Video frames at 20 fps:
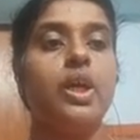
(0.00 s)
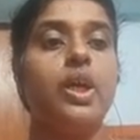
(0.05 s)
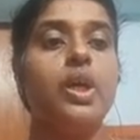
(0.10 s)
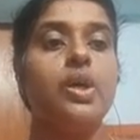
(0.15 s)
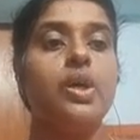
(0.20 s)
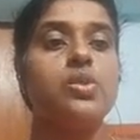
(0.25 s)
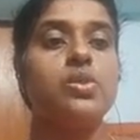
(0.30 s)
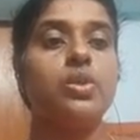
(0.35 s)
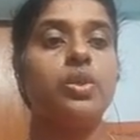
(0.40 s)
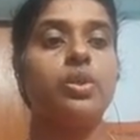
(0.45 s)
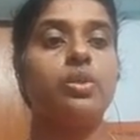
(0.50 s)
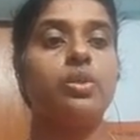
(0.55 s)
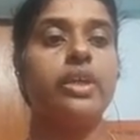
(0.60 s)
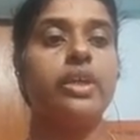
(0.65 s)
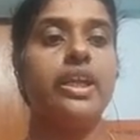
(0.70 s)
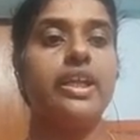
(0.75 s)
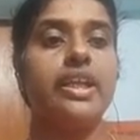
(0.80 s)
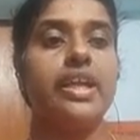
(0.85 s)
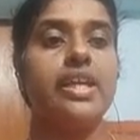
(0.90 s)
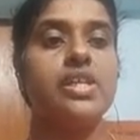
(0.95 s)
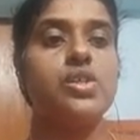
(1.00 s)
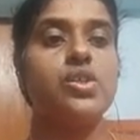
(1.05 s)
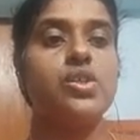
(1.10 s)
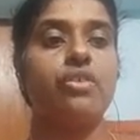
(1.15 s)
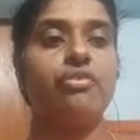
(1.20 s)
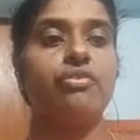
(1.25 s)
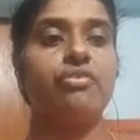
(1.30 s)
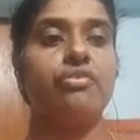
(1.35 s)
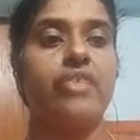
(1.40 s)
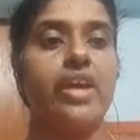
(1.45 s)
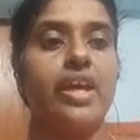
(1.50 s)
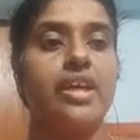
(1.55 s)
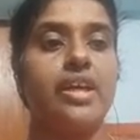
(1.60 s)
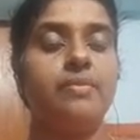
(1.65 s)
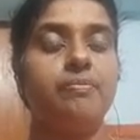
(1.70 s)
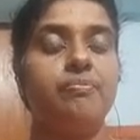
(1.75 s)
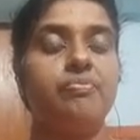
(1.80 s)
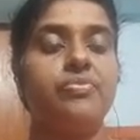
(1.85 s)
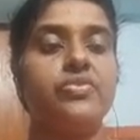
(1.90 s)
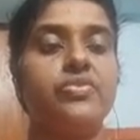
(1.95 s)
So, L case of
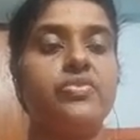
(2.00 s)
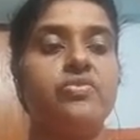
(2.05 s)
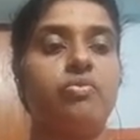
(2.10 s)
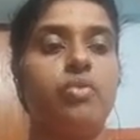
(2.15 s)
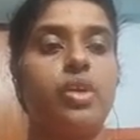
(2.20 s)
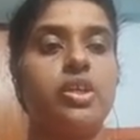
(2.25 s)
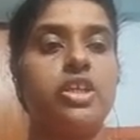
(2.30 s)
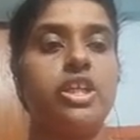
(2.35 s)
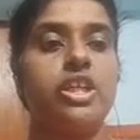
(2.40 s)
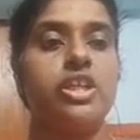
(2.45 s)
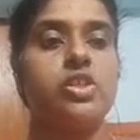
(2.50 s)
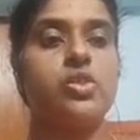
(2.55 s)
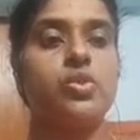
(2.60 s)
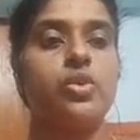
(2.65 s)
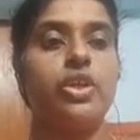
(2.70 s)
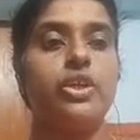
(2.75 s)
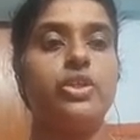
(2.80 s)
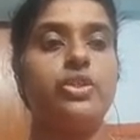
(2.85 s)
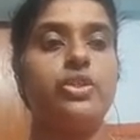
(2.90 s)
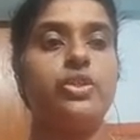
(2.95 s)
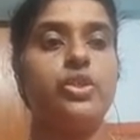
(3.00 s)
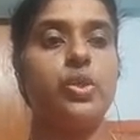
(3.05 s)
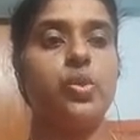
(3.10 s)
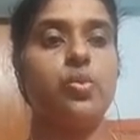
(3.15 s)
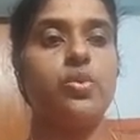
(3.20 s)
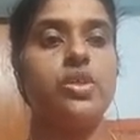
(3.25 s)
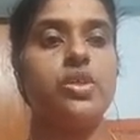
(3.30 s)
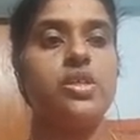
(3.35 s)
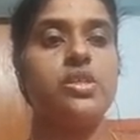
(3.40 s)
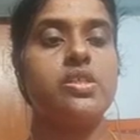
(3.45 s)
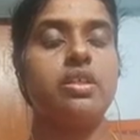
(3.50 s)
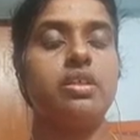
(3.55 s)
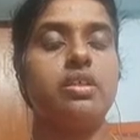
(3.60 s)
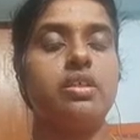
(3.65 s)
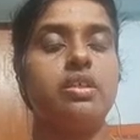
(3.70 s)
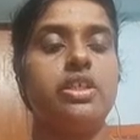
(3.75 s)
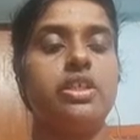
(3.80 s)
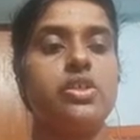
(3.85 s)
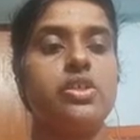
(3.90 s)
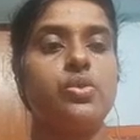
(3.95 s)
var, what it is going to do is,
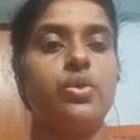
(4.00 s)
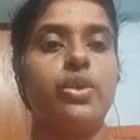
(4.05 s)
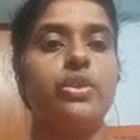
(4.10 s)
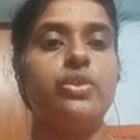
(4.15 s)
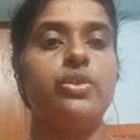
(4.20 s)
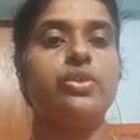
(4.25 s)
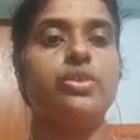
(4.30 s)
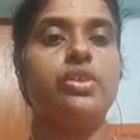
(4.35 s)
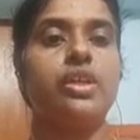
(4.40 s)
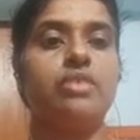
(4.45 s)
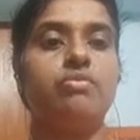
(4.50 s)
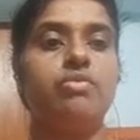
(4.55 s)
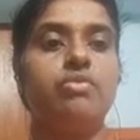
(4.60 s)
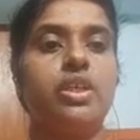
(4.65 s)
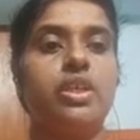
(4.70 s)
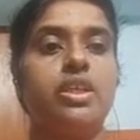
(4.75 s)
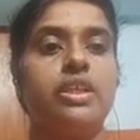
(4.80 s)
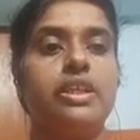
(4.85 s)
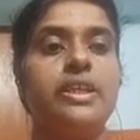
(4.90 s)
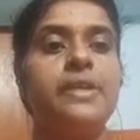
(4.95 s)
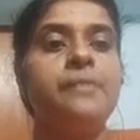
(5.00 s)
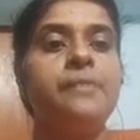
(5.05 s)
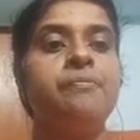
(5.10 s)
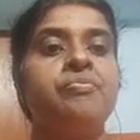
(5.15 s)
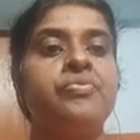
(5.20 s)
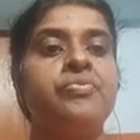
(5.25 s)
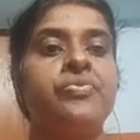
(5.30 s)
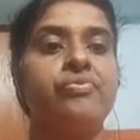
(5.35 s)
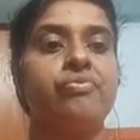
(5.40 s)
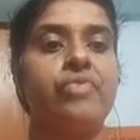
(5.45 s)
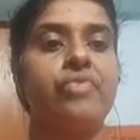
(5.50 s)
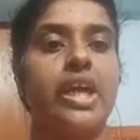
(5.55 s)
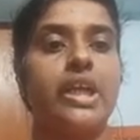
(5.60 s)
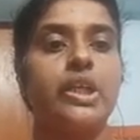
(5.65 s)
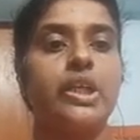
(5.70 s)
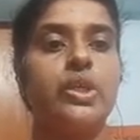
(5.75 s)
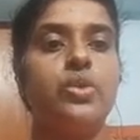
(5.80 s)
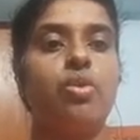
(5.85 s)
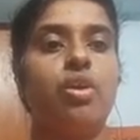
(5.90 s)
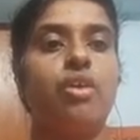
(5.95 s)
it is going to convert the
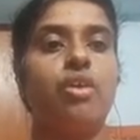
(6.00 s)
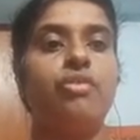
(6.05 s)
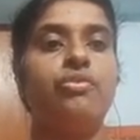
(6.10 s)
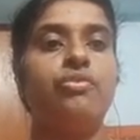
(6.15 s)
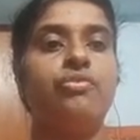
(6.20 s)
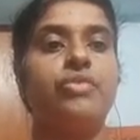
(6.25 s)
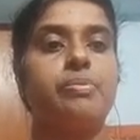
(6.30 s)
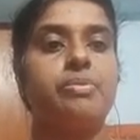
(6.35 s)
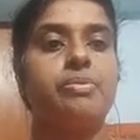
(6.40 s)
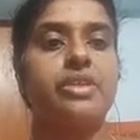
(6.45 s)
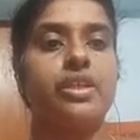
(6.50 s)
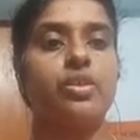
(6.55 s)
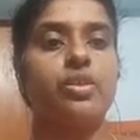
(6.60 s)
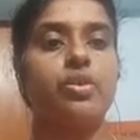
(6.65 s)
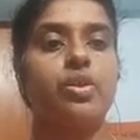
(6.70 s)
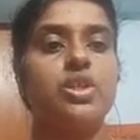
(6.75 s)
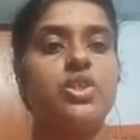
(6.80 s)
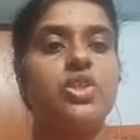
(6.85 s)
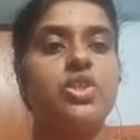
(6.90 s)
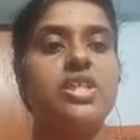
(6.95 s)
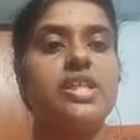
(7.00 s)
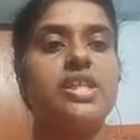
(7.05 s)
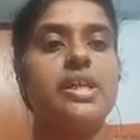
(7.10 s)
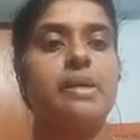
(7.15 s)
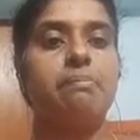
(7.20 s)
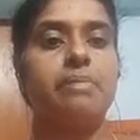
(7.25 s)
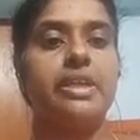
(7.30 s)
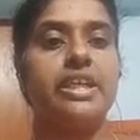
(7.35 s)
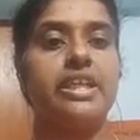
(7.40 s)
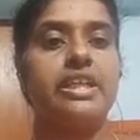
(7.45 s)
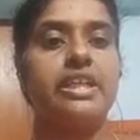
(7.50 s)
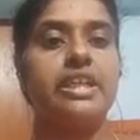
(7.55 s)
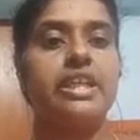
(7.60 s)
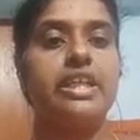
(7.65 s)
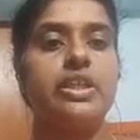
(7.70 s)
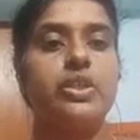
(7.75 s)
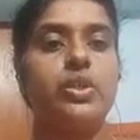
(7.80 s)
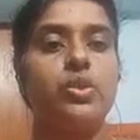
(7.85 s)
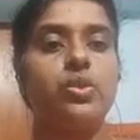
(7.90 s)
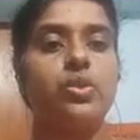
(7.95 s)
value of web technology
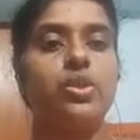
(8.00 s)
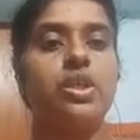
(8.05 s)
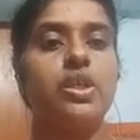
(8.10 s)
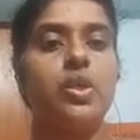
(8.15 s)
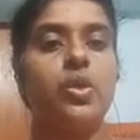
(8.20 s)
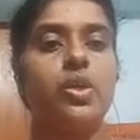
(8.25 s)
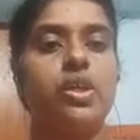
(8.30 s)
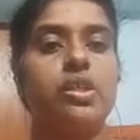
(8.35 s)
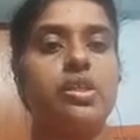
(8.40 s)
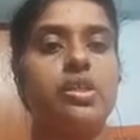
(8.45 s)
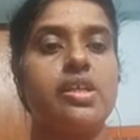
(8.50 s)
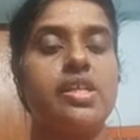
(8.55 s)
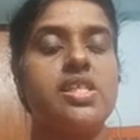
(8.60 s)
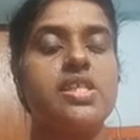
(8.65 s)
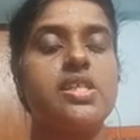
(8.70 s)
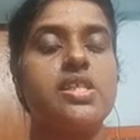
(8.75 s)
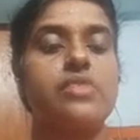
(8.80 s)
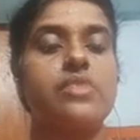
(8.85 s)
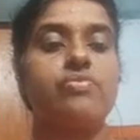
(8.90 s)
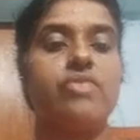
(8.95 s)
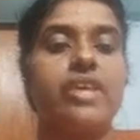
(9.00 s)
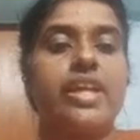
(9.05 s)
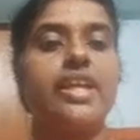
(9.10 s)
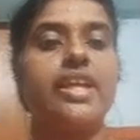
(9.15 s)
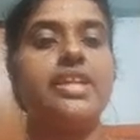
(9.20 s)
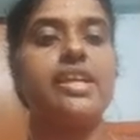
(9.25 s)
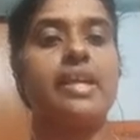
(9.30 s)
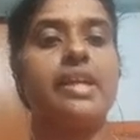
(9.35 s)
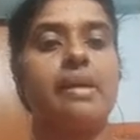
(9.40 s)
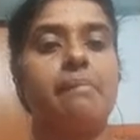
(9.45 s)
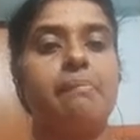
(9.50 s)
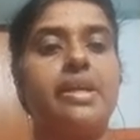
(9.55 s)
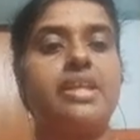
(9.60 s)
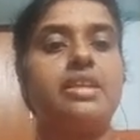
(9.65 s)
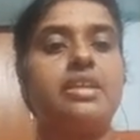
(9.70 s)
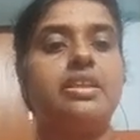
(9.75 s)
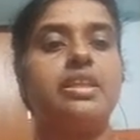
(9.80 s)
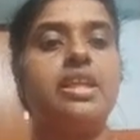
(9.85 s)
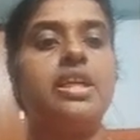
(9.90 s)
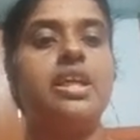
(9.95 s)
completely into the lower case. We can compare
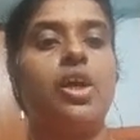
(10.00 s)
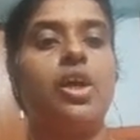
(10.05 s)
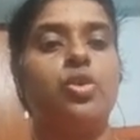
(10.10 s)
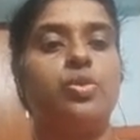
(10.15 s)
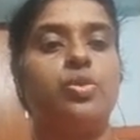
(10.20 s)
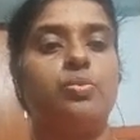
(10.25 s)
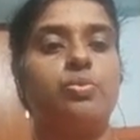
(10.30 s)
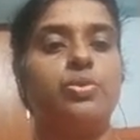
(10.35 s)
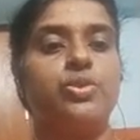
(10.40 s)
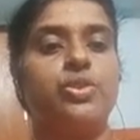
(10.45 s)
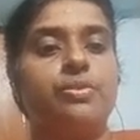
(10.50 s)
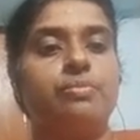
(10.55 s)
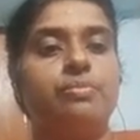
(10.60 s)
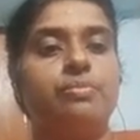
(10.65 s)
in the output.